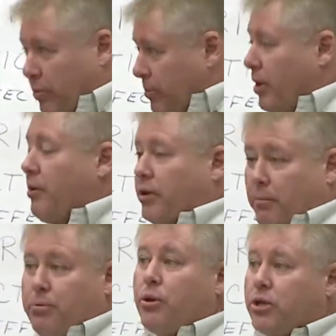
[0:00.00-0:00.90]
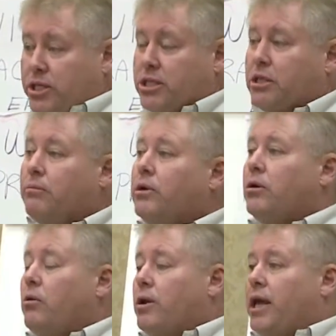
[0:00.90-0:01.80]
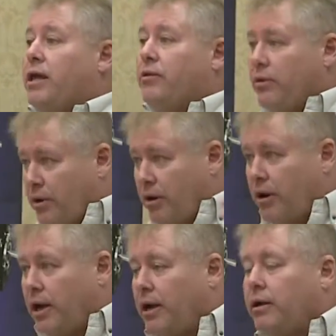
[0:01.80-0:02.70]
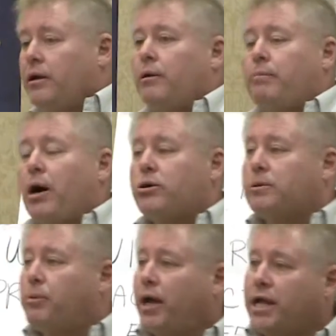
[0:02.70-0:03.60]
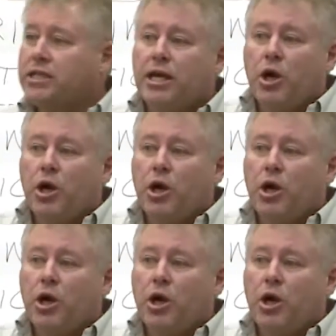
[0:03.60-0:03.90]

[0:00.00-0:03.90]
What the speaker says: their computer system, okay, their power supplies,